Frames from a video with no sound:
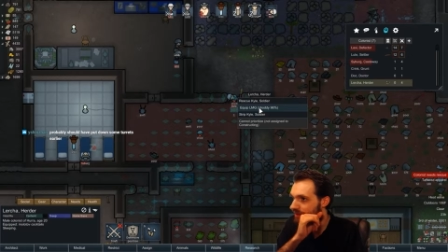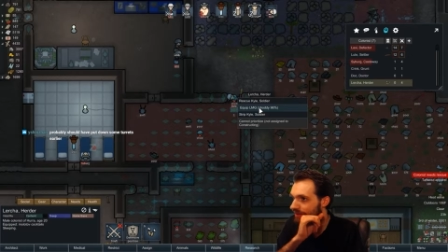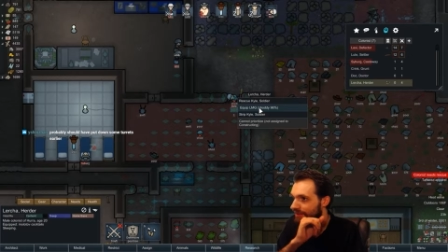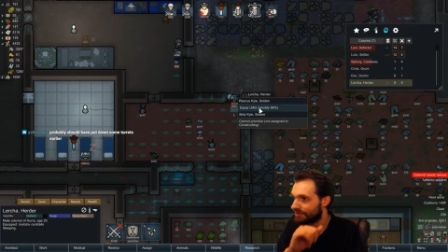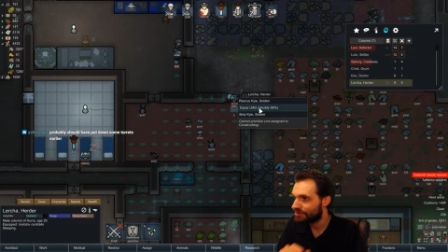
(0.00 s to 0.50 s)
I
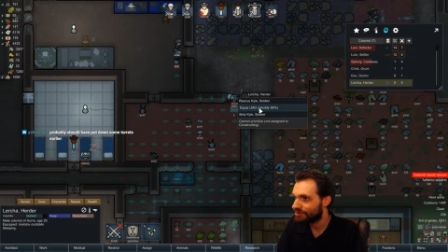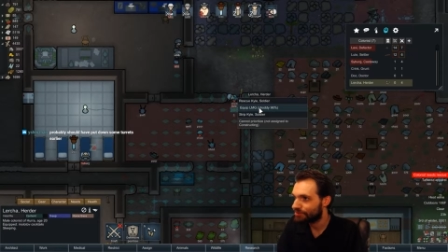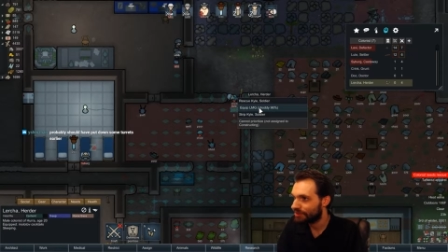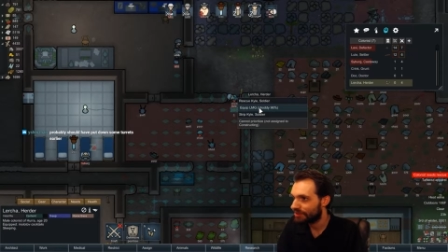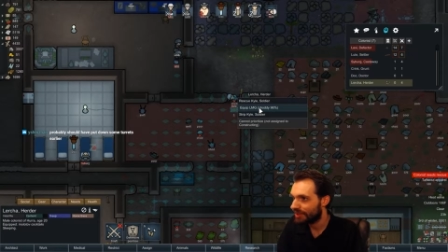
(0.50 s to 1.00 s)
think I
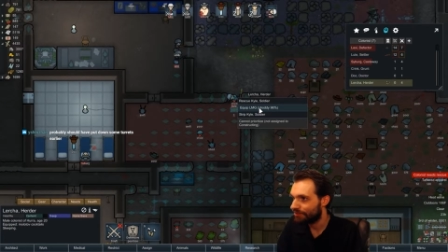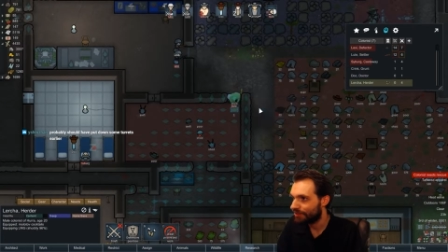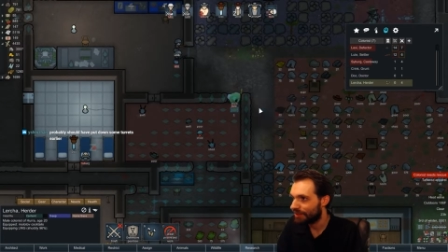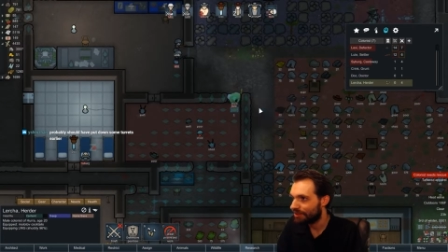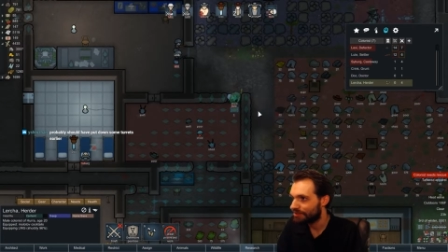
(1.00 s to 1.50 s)
just want to get
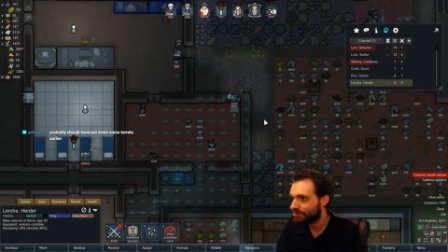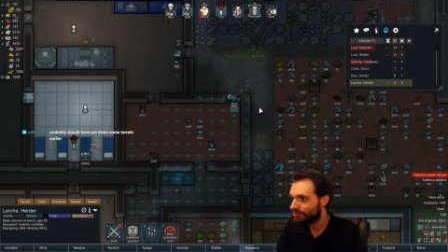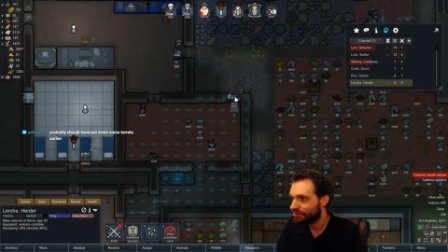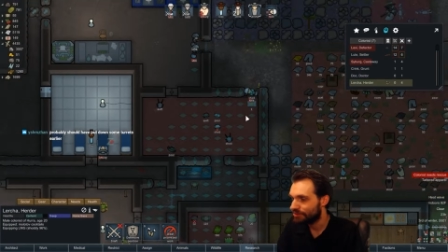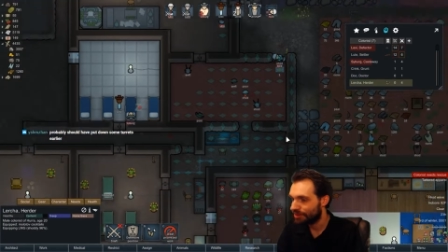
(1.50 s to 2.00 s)
firing. So
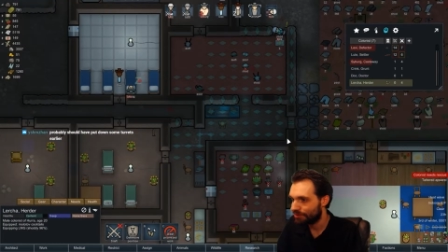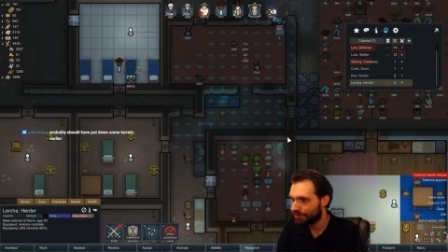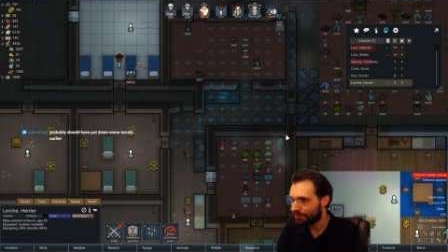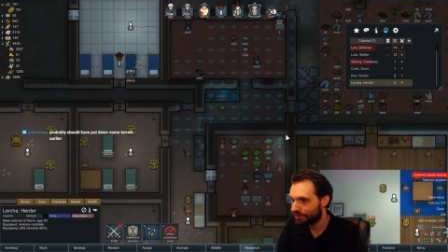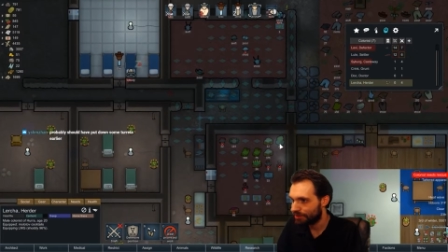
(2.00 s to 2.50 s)
you go
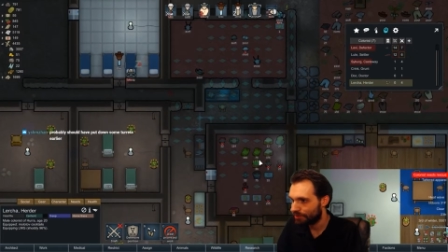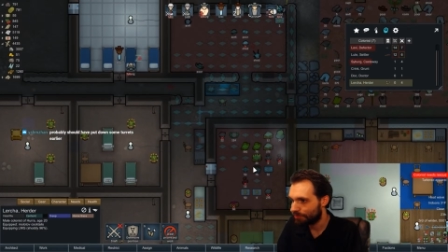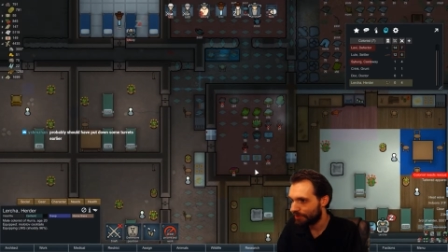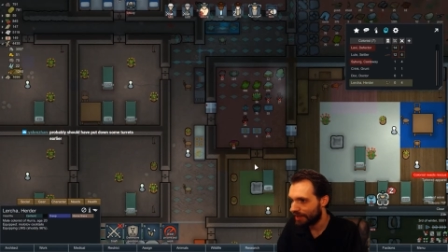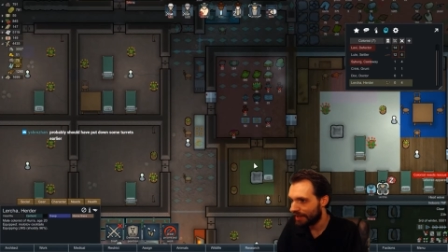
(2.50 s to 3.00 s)

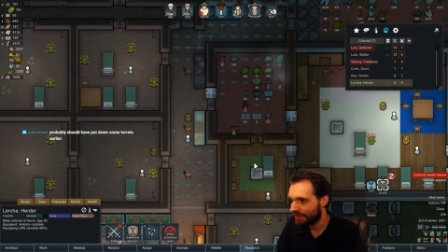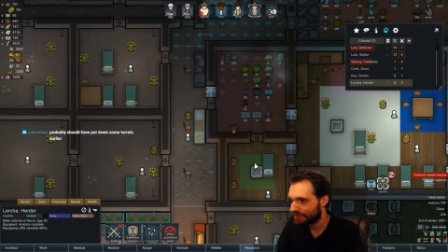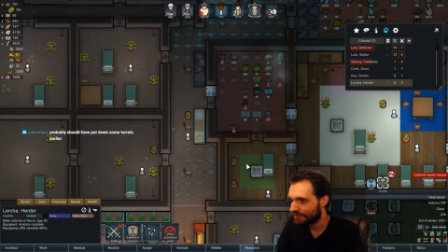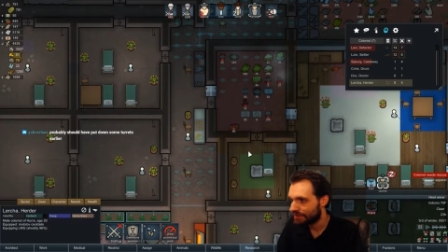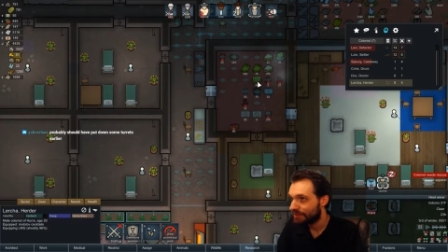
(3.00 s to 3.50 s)
equip that.